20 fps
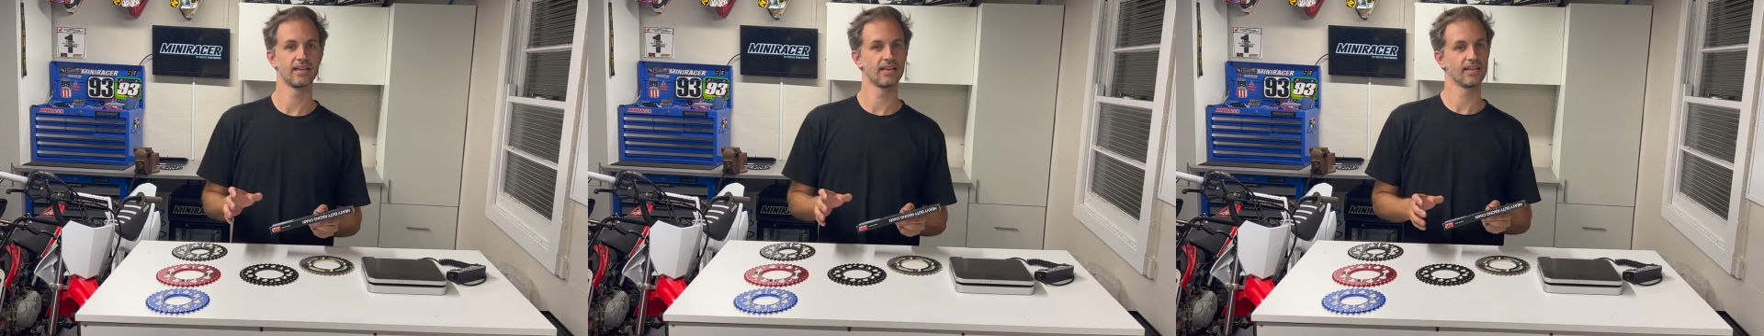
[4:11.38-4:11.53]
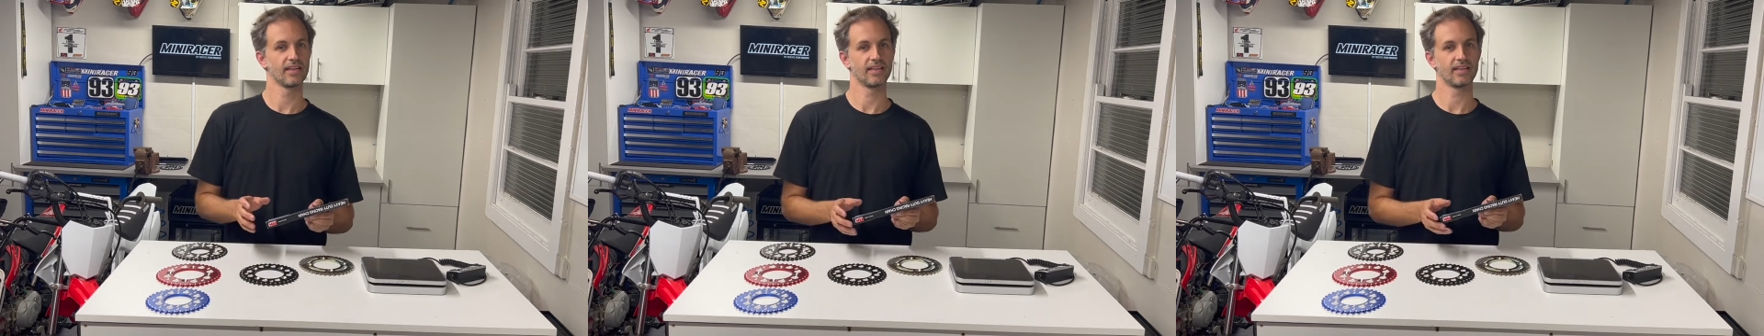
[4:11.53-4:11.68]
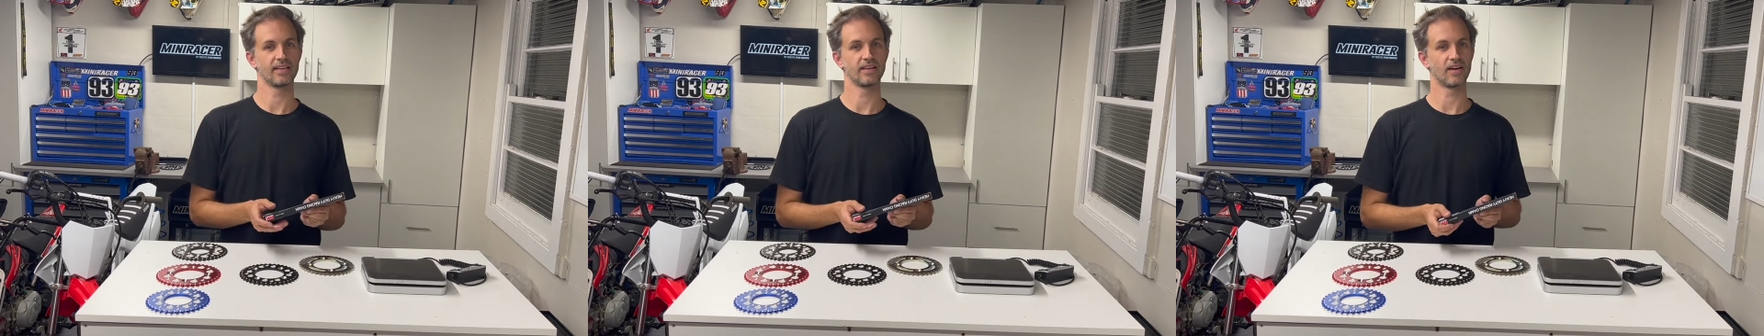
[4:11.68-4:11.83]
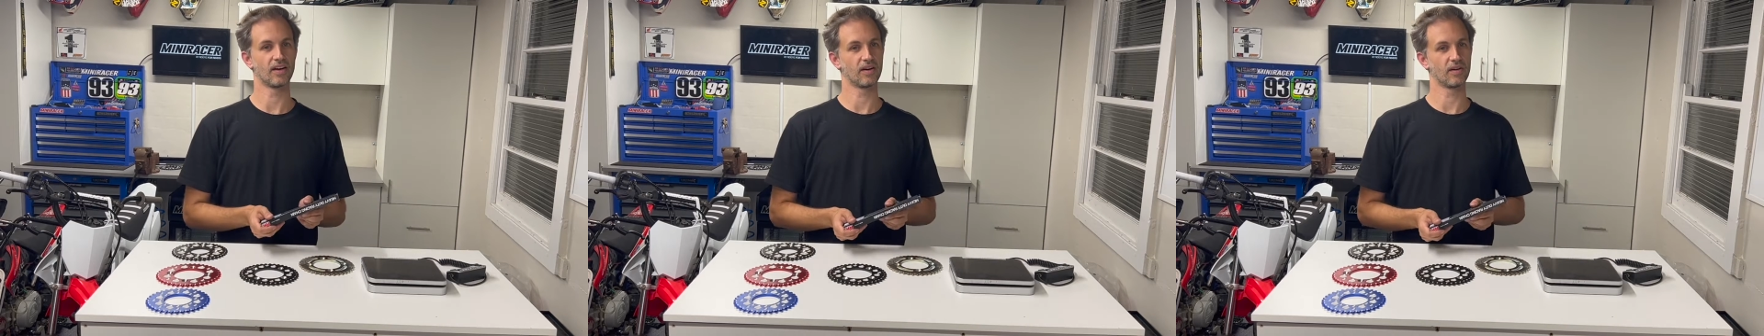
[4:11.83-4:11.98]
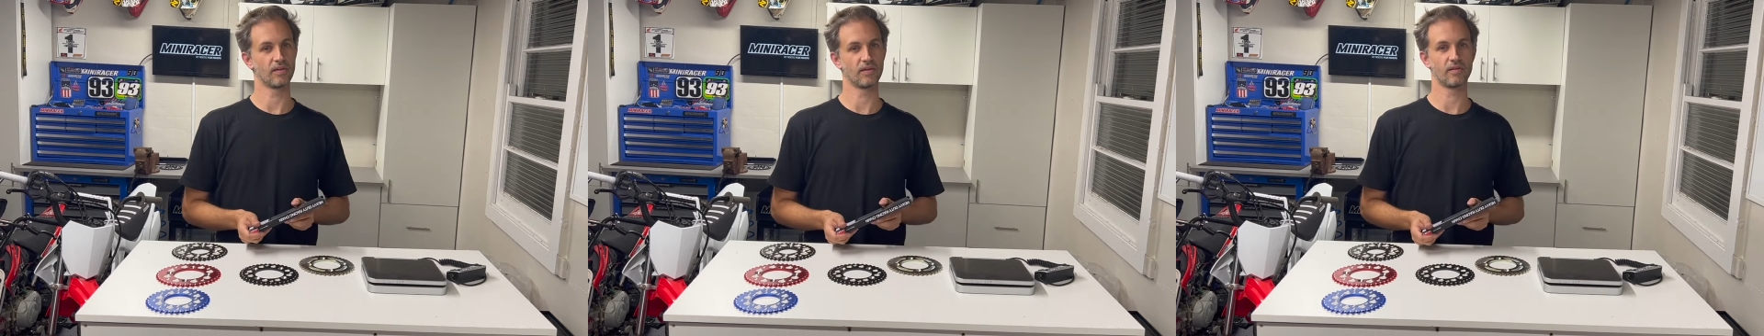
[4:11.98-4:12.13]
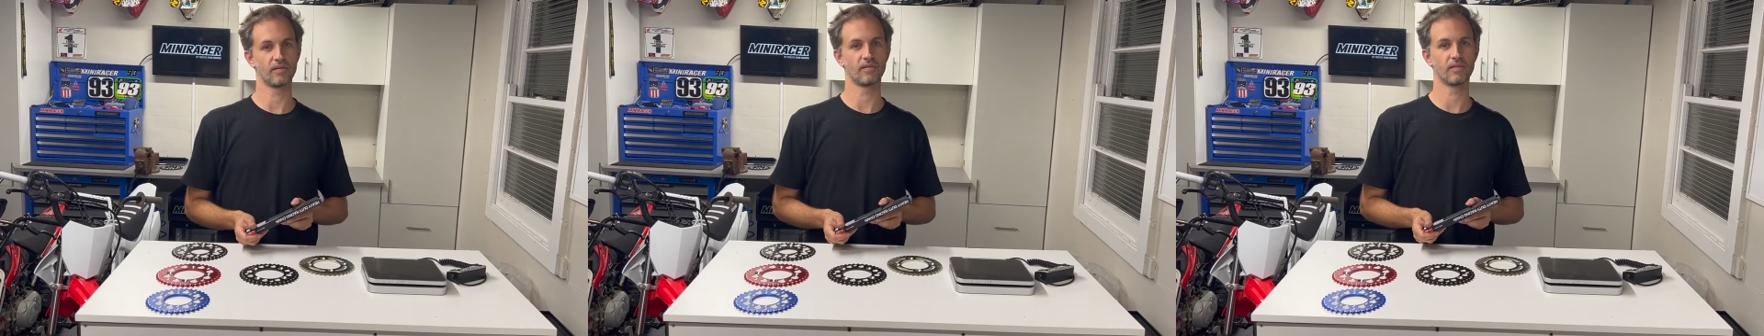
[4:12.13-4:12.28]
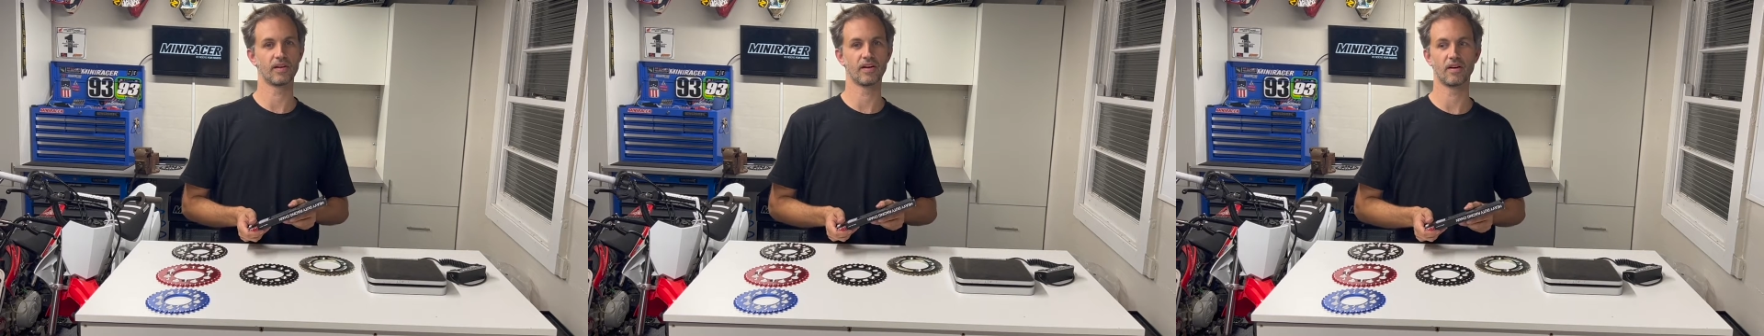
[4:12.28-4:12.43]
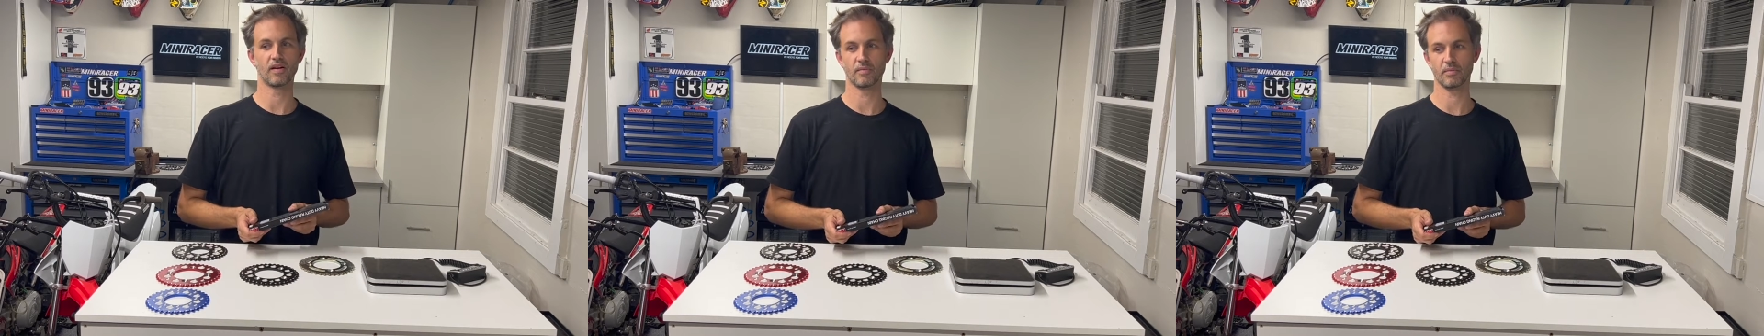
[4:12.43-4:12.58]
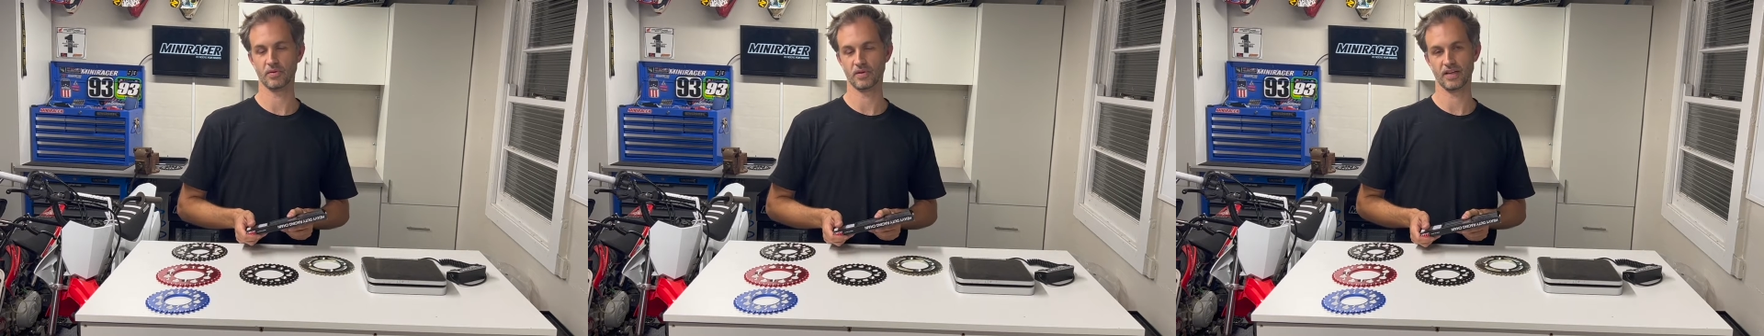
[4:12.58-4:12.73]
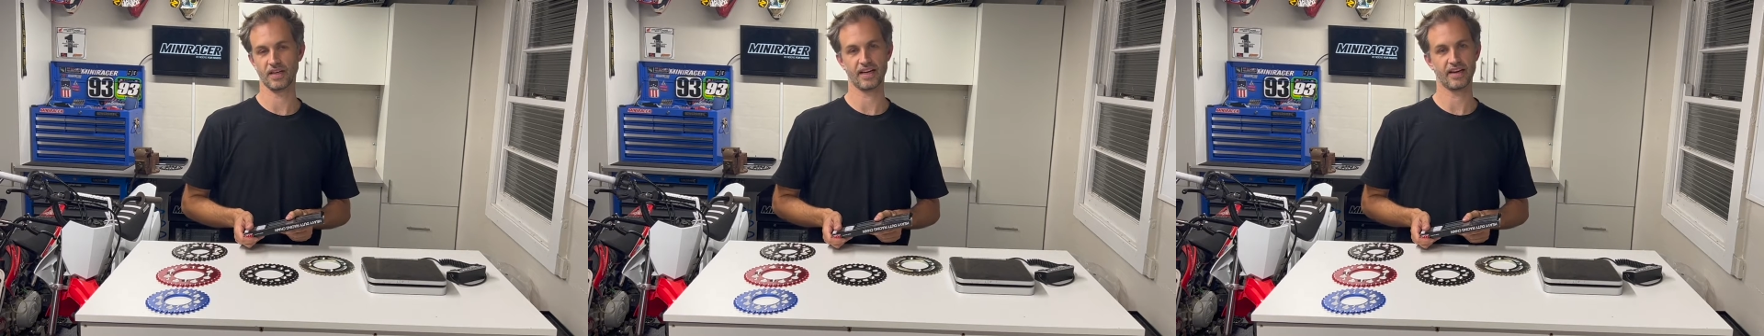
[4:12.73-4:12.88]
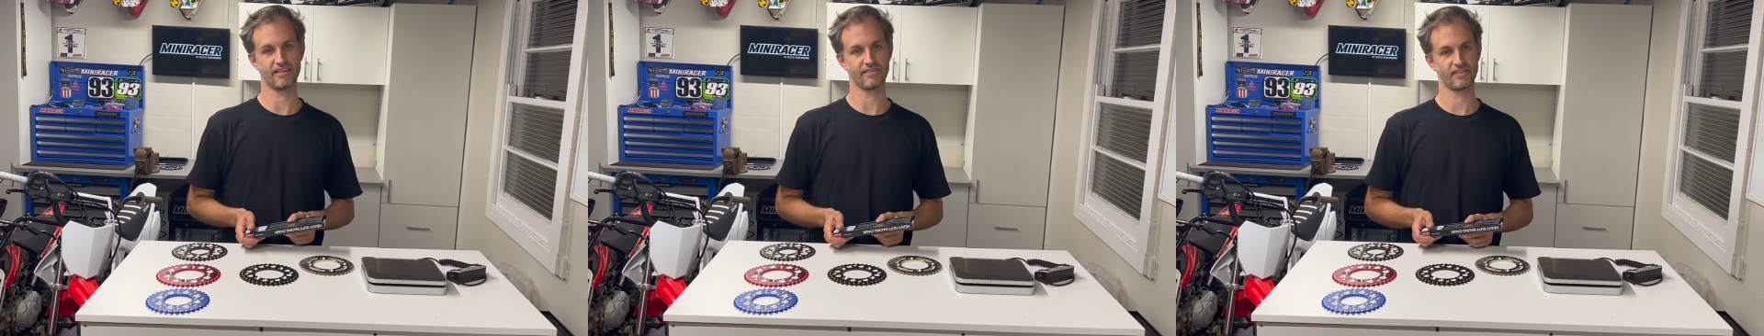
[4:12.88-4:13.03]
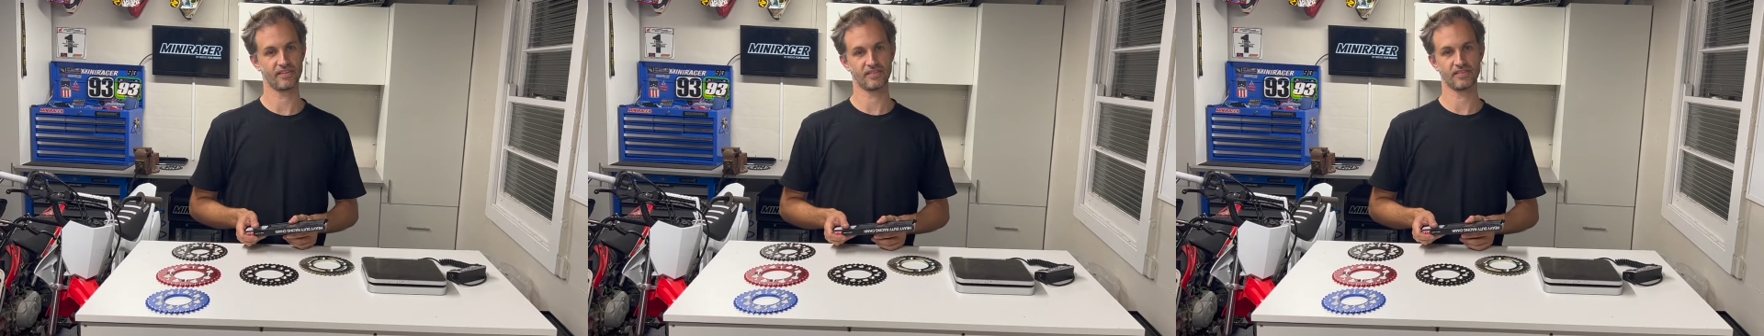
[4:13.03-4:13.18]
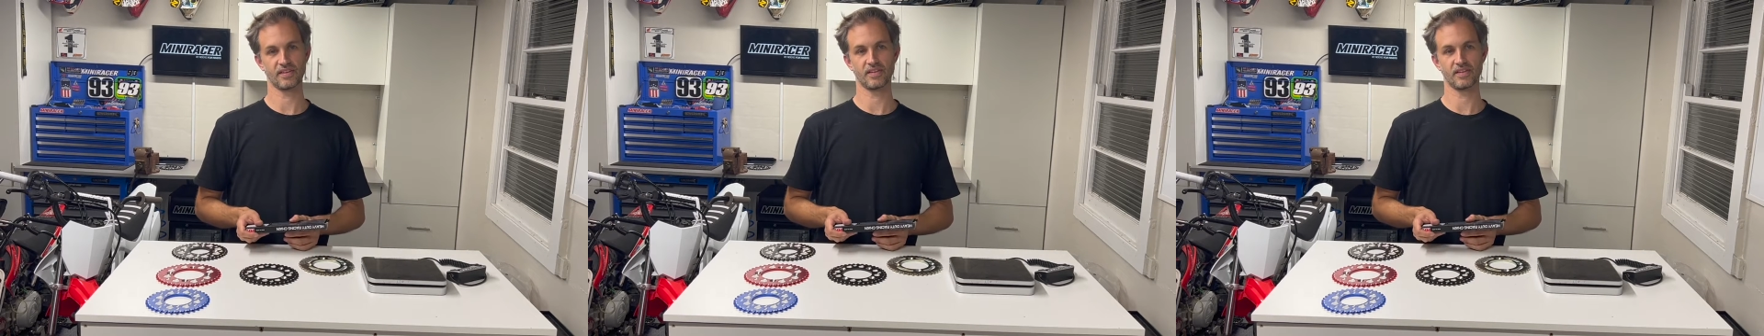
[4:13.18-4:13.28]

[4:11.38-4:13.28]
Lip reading: you know, we're not putting out 50